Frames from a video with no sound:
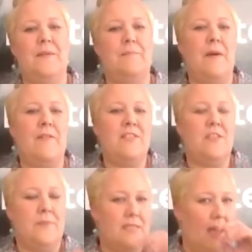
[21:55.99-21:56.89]
Maurizio
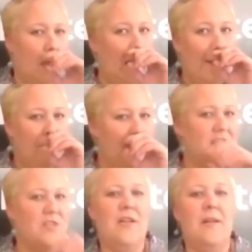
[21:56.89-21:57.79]
was
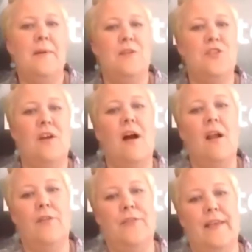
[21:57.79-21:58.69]
mentioning about the
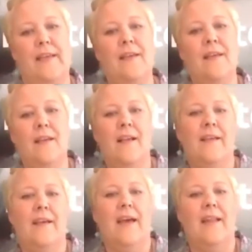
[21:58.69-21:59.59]
color thing,
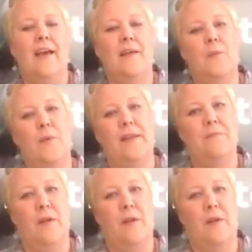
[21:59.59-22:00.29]
and we